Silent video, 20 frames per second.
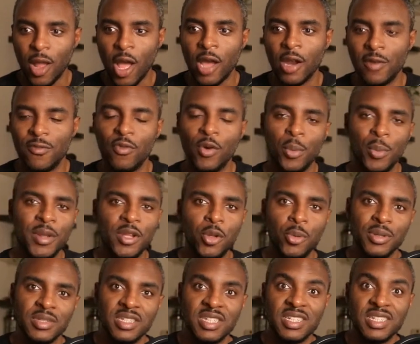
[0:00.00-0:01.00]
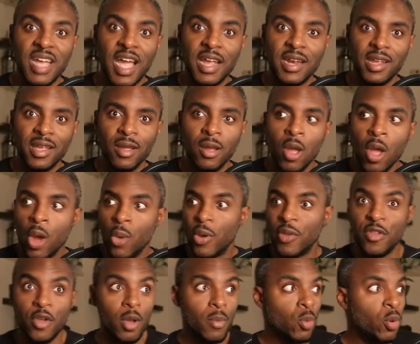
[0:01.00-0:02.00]
of what we do in society. Whether
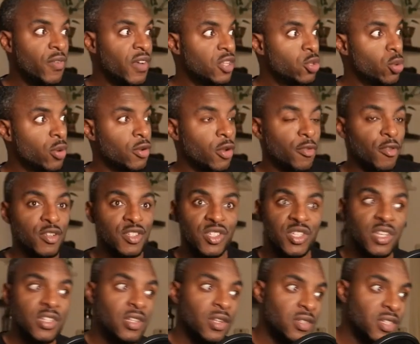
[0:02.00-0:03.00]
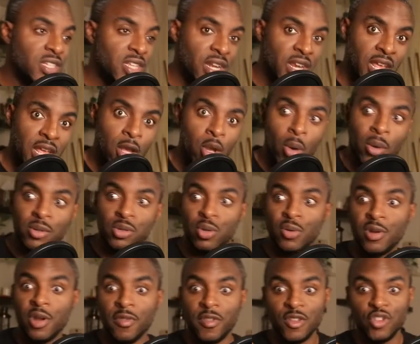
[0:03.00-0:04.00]
you're moving to another city, going to
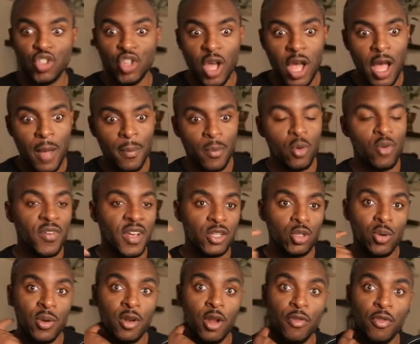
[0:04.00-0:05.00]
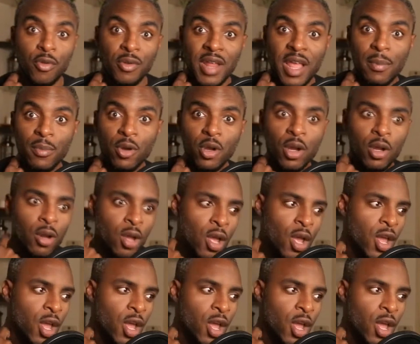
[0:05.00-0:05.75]
another job, moving to another neighborhood,